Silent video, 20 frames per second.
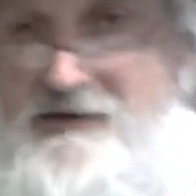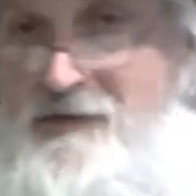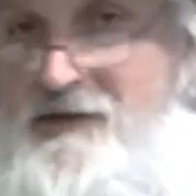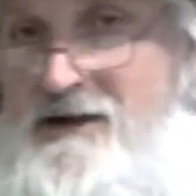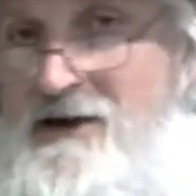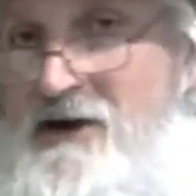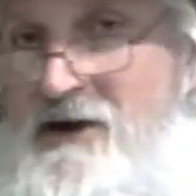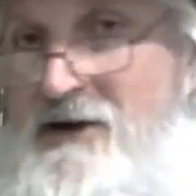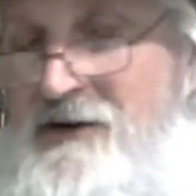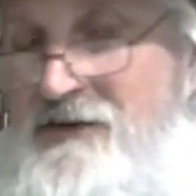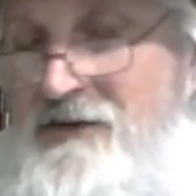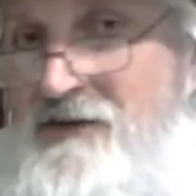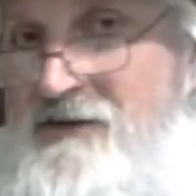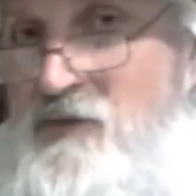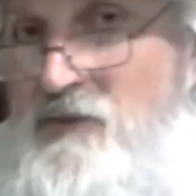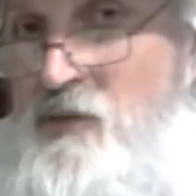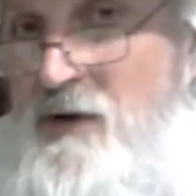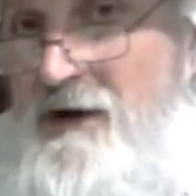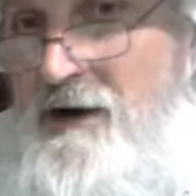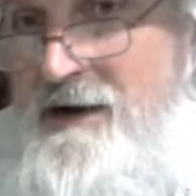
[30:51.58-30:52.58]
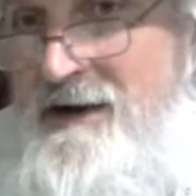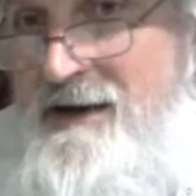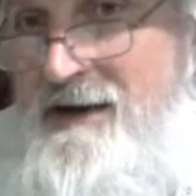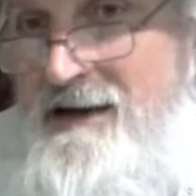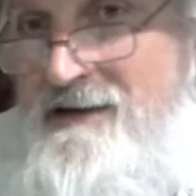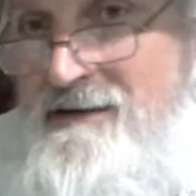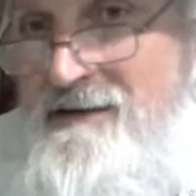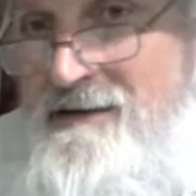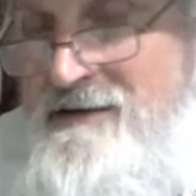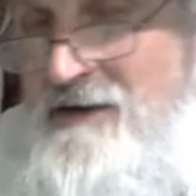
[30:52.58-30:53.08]
the curse is working.
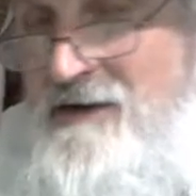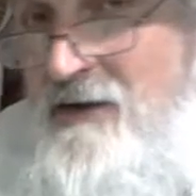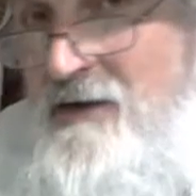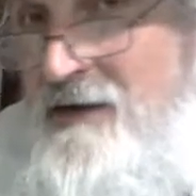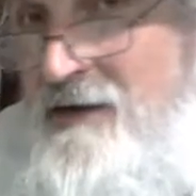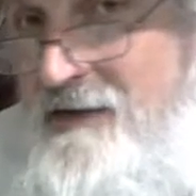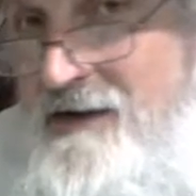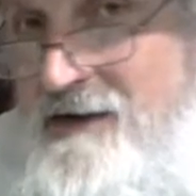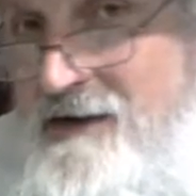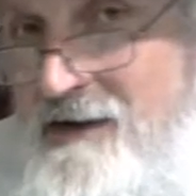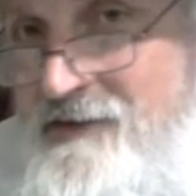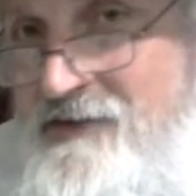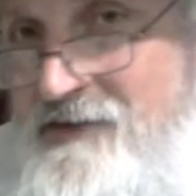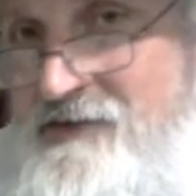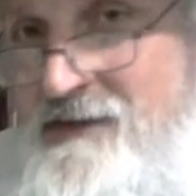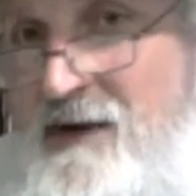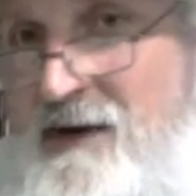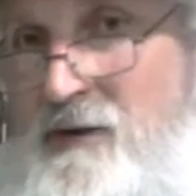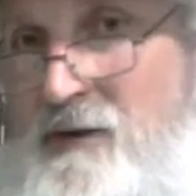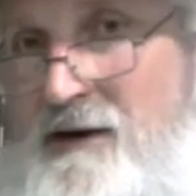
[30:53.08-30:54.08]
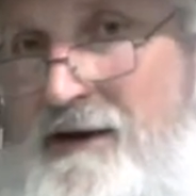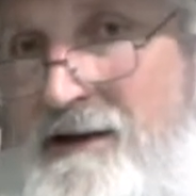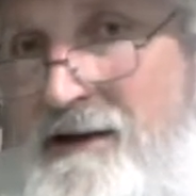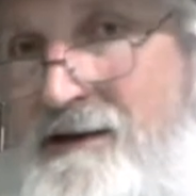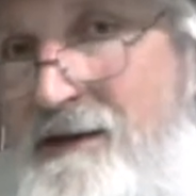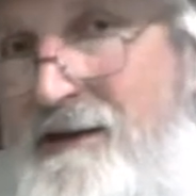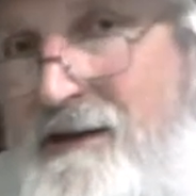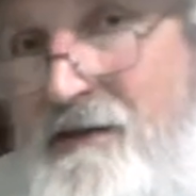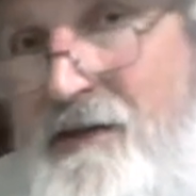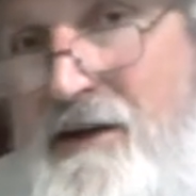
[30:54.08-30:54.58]
No, the curse is not working.
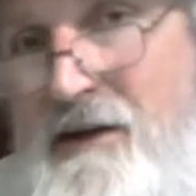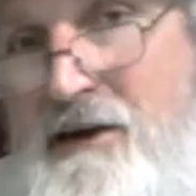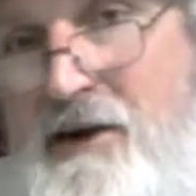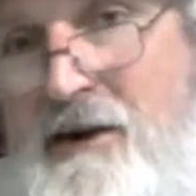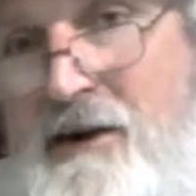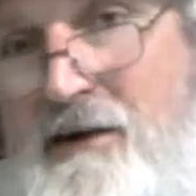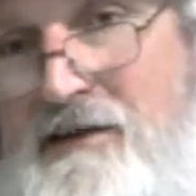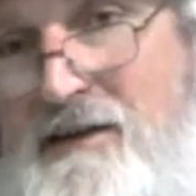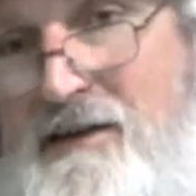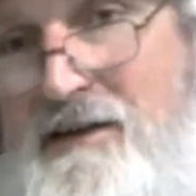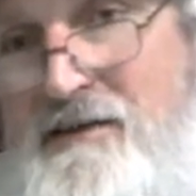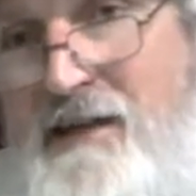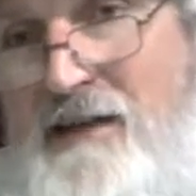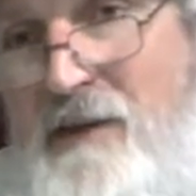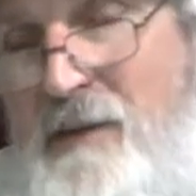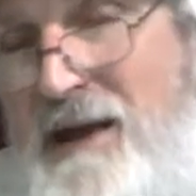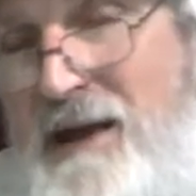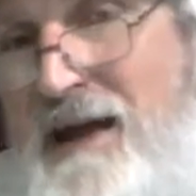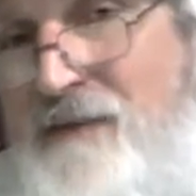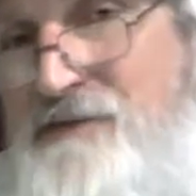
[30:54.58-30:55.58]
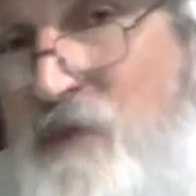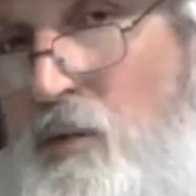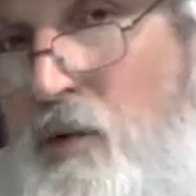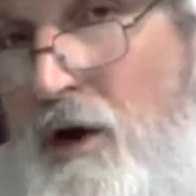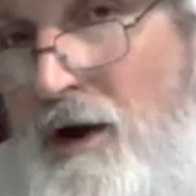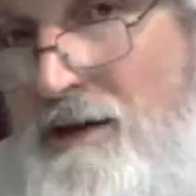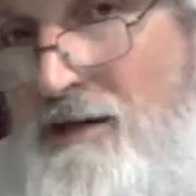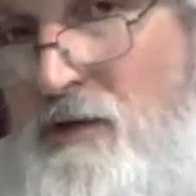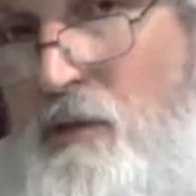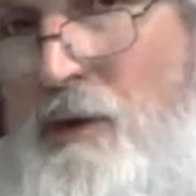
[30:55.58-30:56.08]
The curse is that we have to
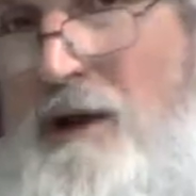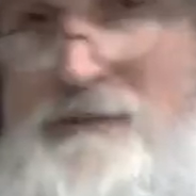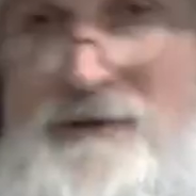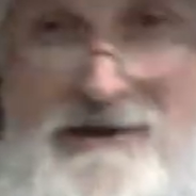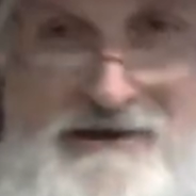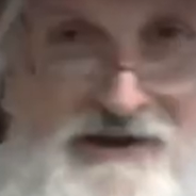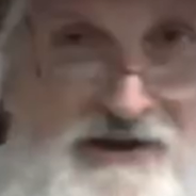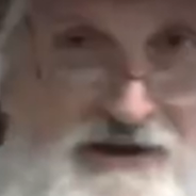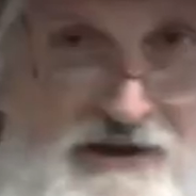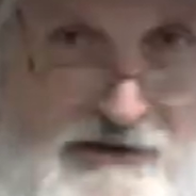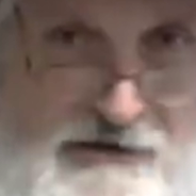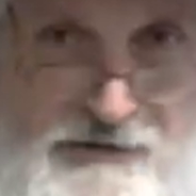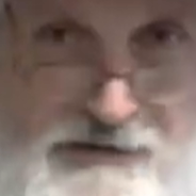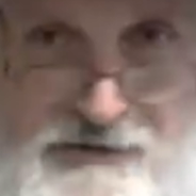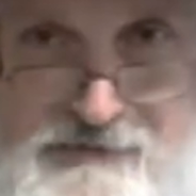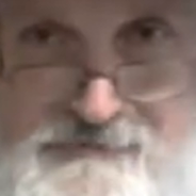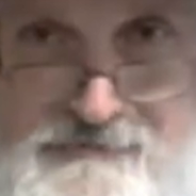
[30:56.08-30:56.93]
work the way we do.